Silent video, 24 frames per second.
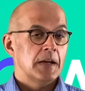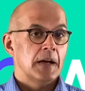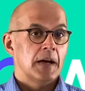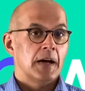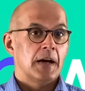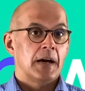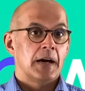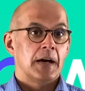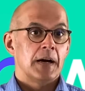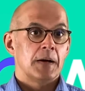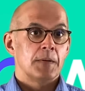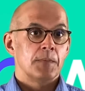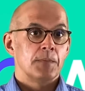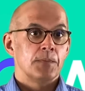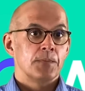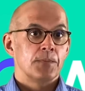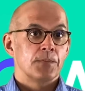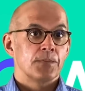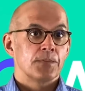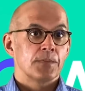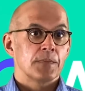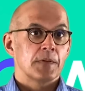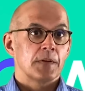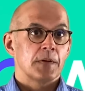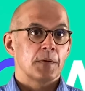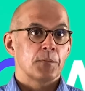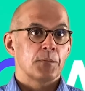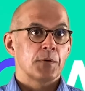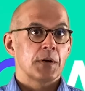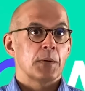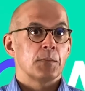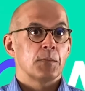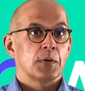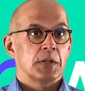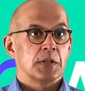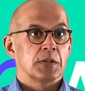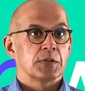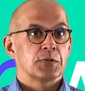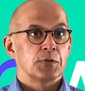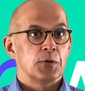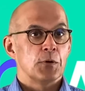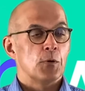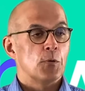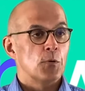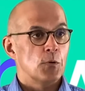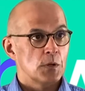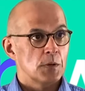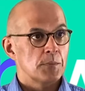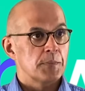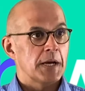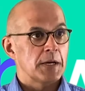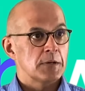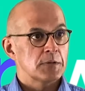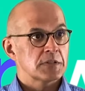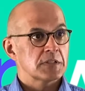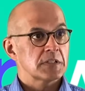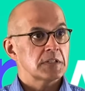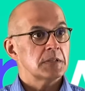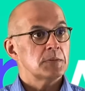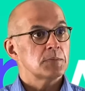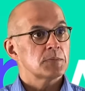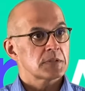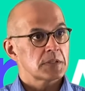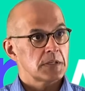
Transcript: PrepWell is not all about sleep.